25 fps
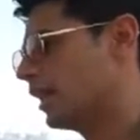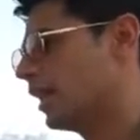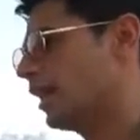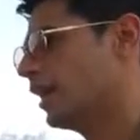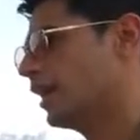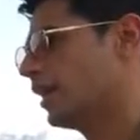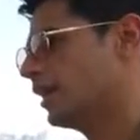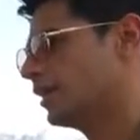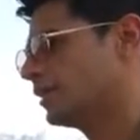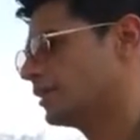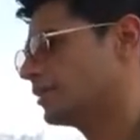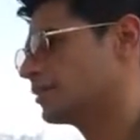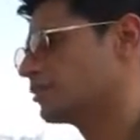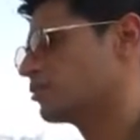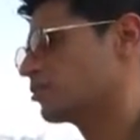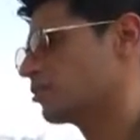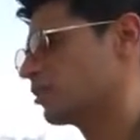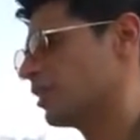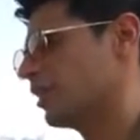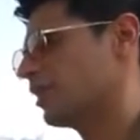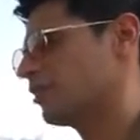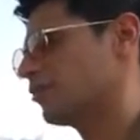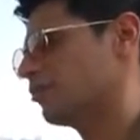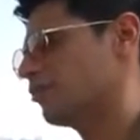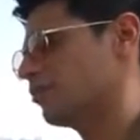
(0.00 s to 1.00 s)
Yeah, these you
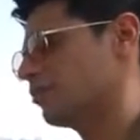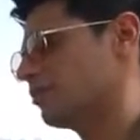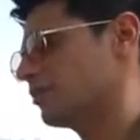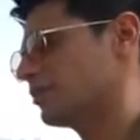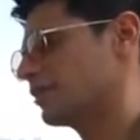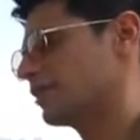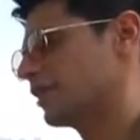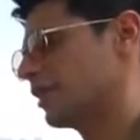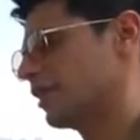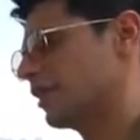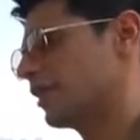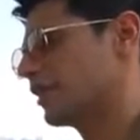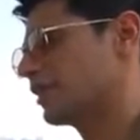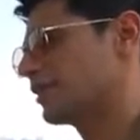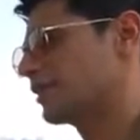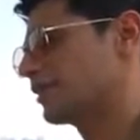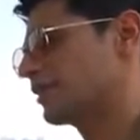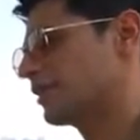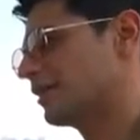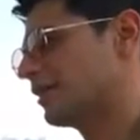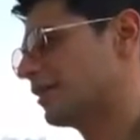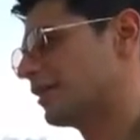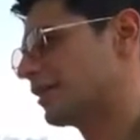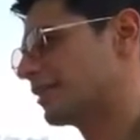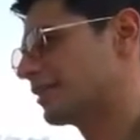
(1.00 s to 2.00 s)
can't open. Correct,
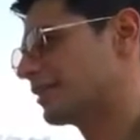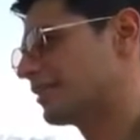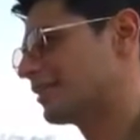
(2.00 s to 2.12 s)
correct.